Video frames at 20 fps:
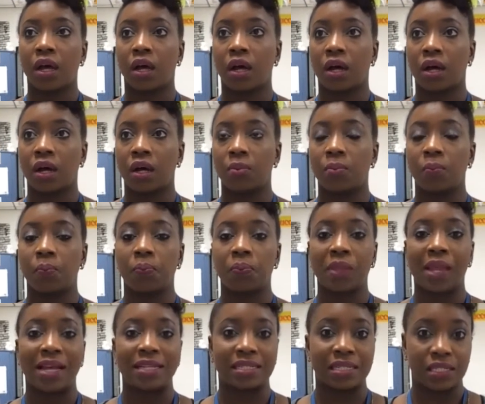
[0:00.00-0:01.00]
um,
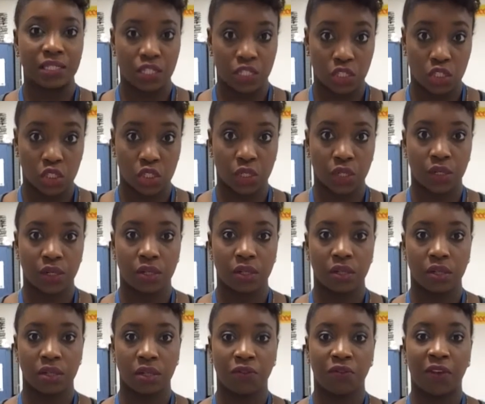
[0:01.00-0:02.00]
as a teacher.
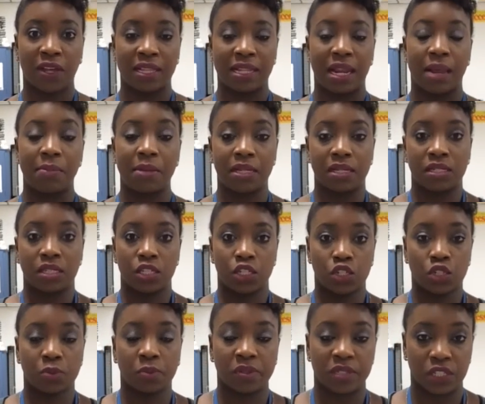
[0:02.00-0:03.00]
The fact that I'm in a
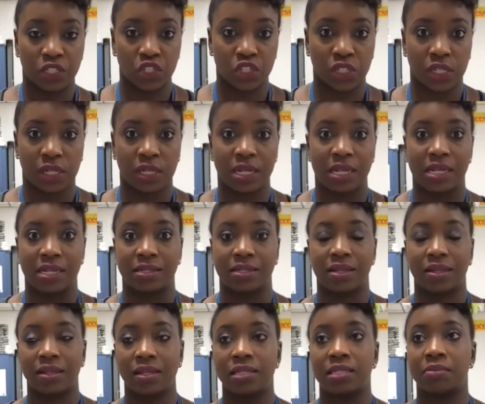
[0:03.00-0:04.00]
teacher's position is,
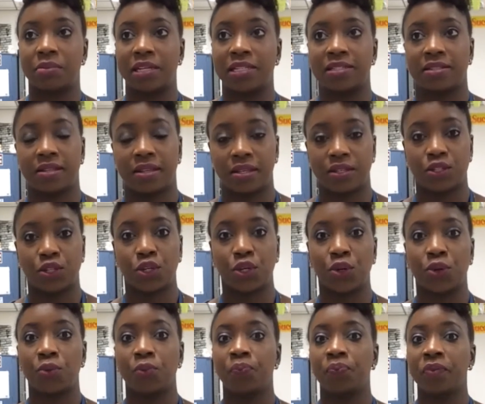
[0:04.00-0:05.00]
is the best thing to
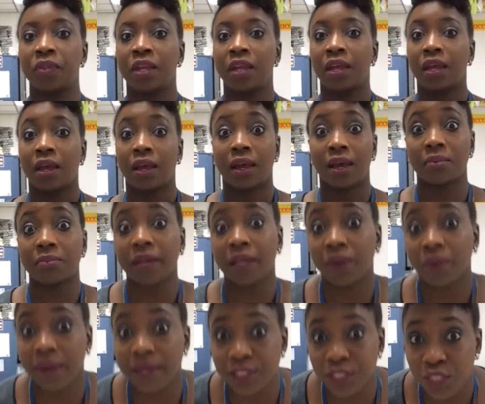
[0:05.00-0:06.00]
do. And my
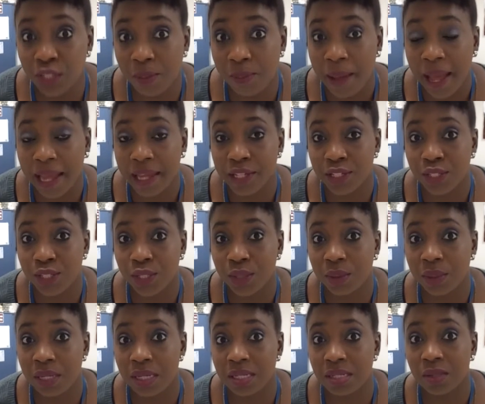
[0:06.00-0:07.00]
question back at
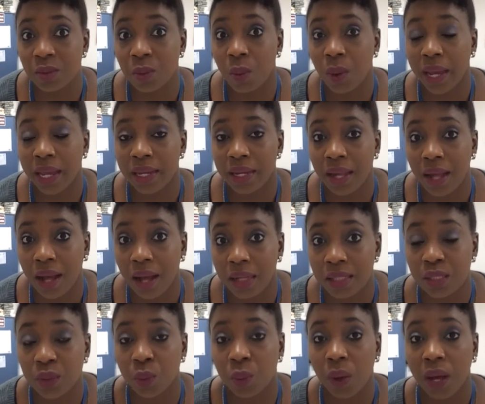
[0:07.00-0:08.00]
you is, why
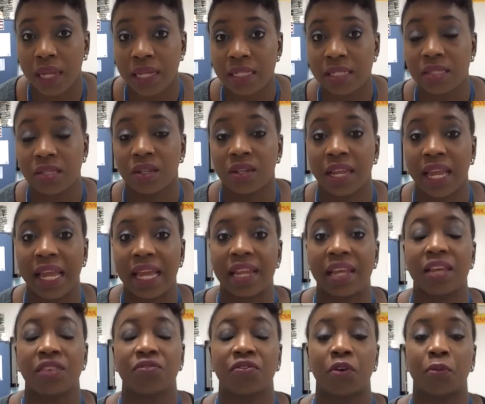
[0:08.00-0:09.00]
not? What is so
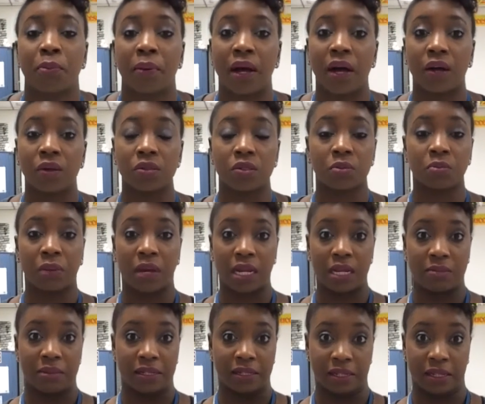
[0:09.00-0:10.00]
negative about
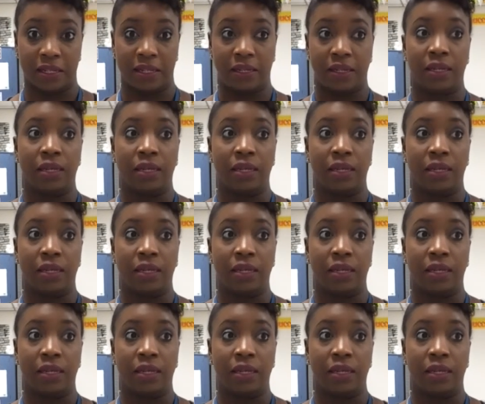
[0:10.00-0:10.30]
bodybuilding?